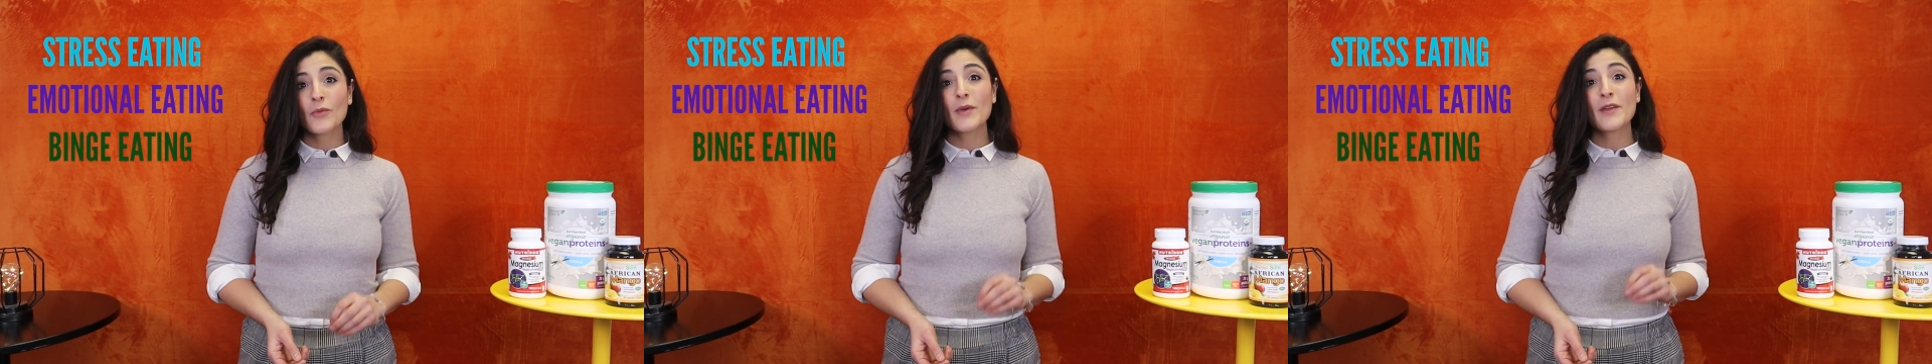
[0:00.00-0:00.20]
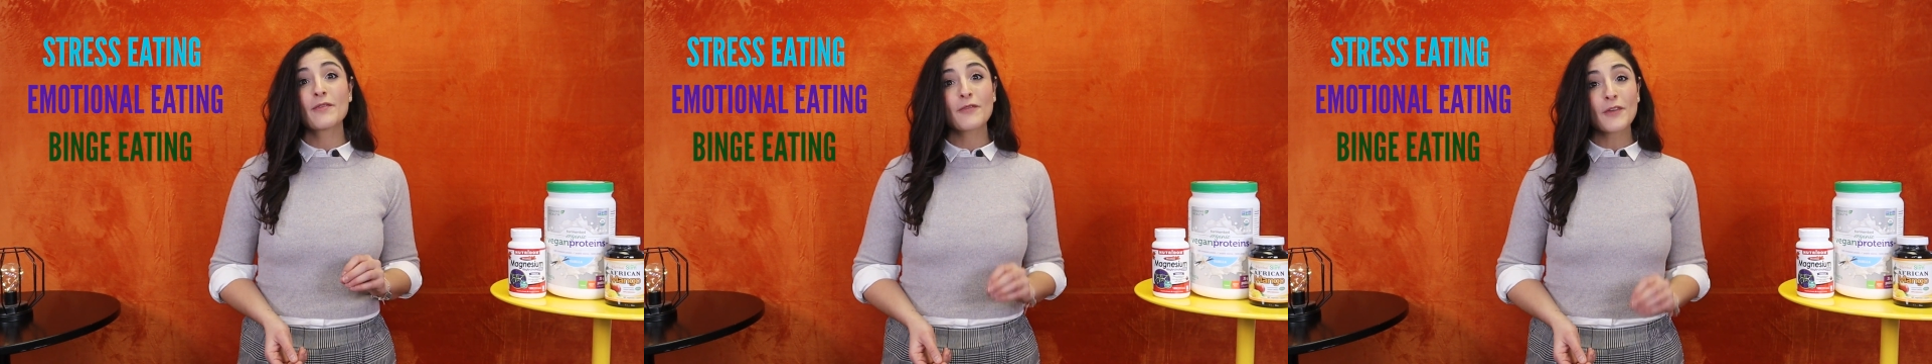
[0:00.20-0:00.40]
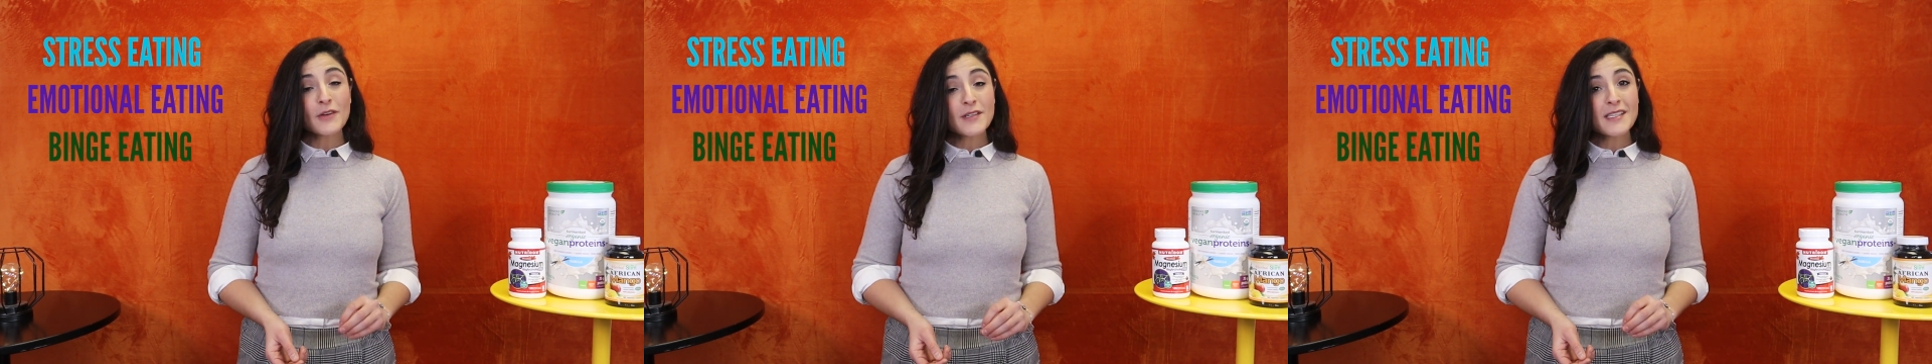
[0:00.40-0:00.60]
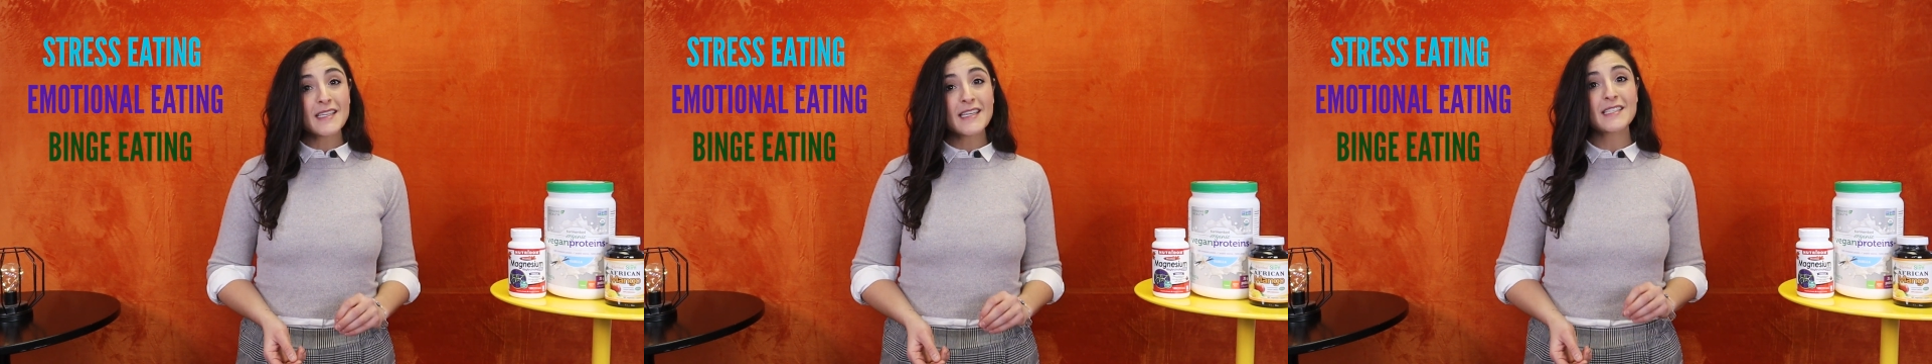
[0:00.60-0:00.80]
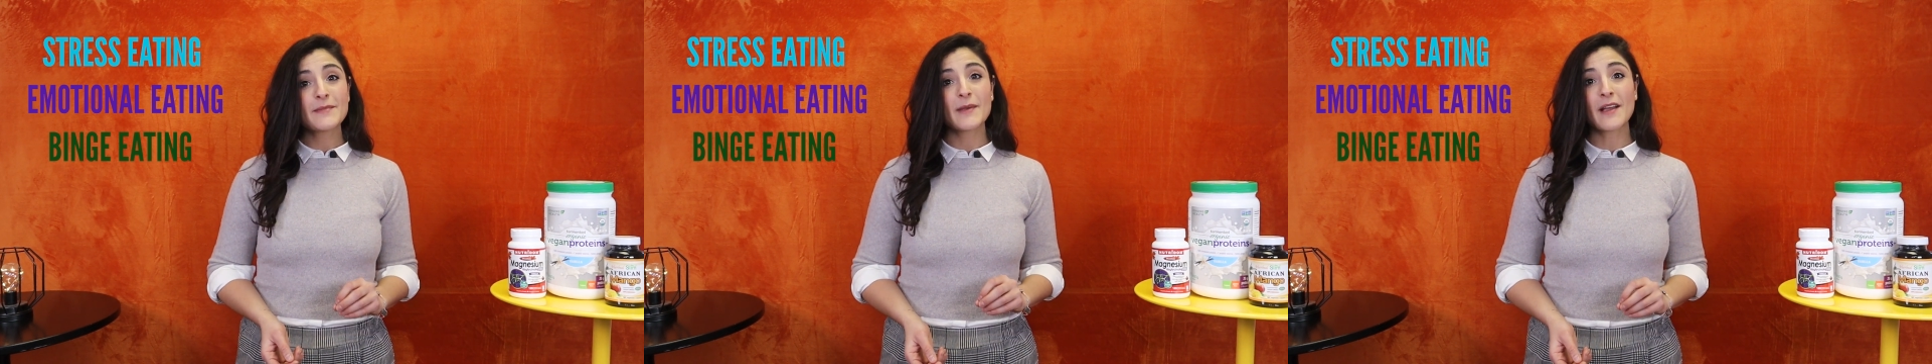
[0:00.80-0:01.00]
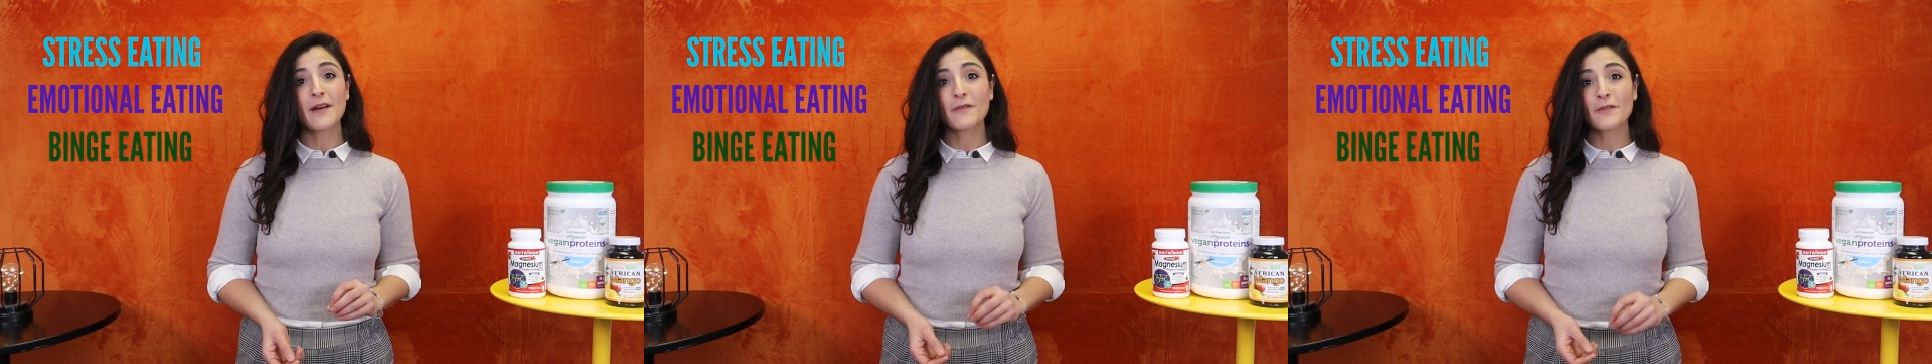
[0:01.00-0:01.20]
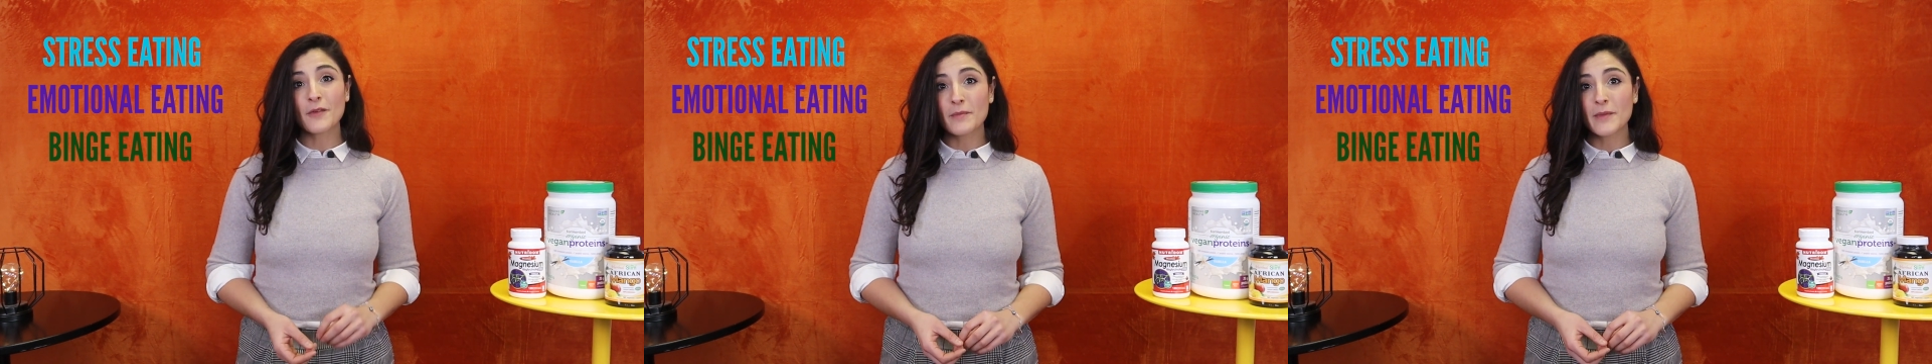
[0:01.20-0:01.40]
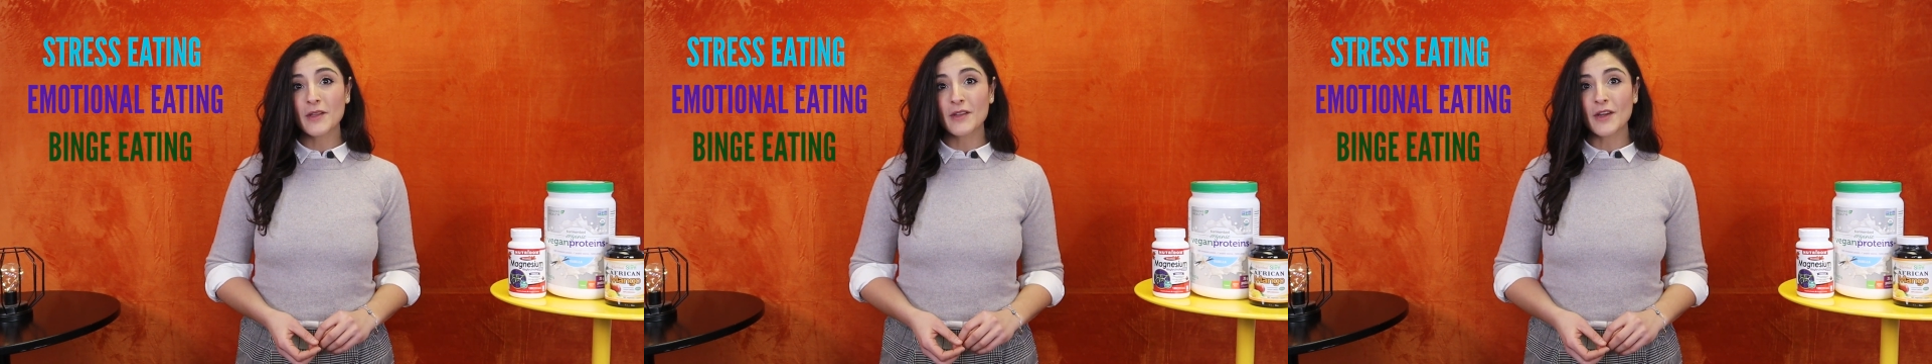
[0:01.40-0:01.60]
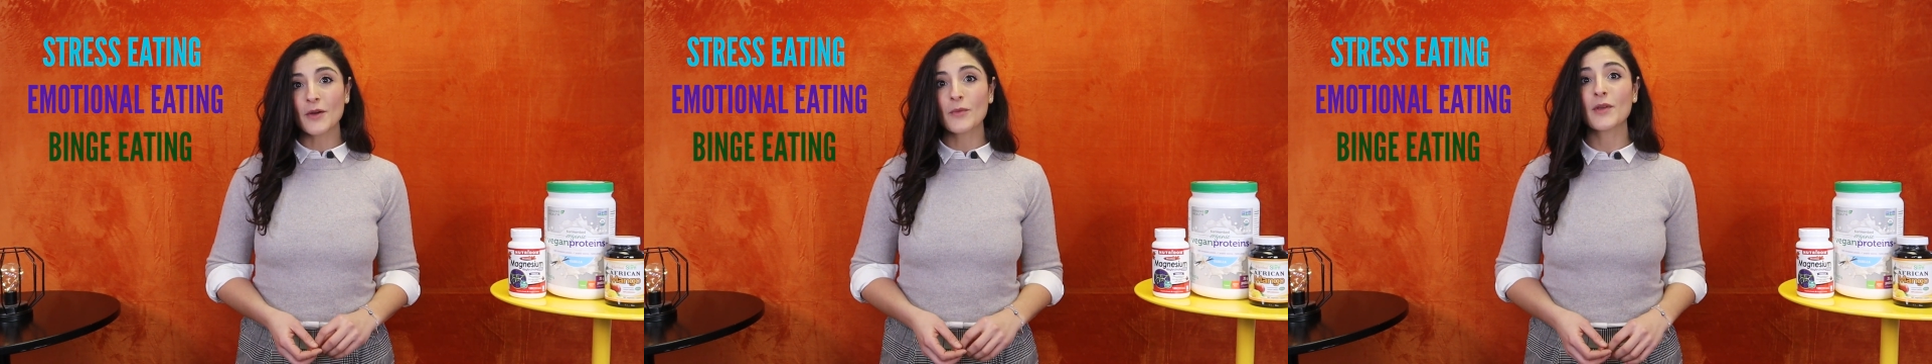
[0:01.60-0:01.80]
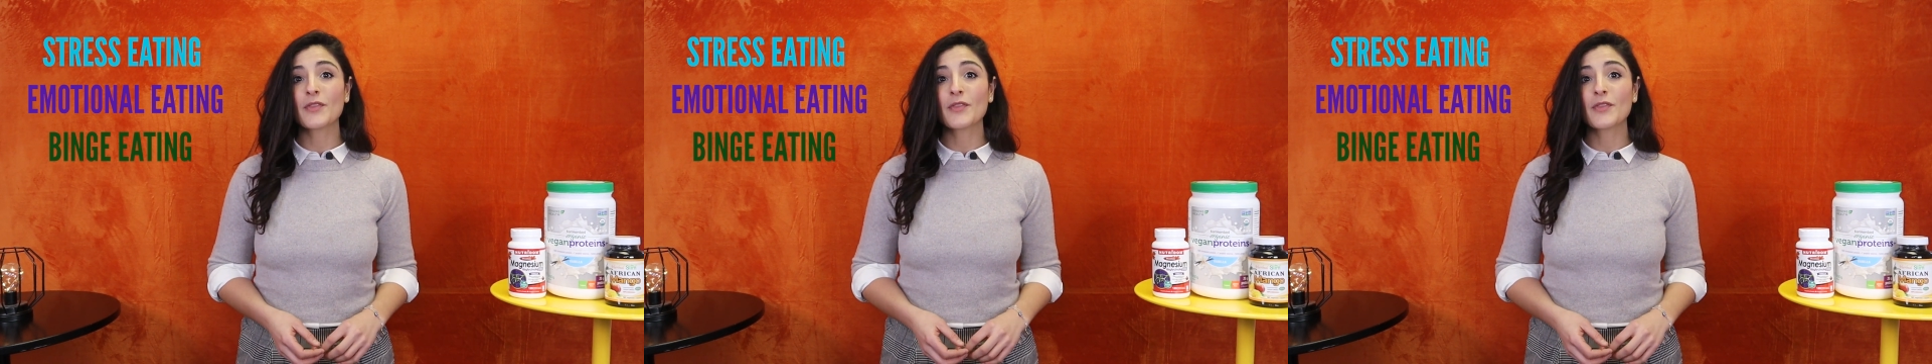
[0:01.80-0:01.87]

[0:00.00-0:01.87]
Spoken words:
we first need to become familiar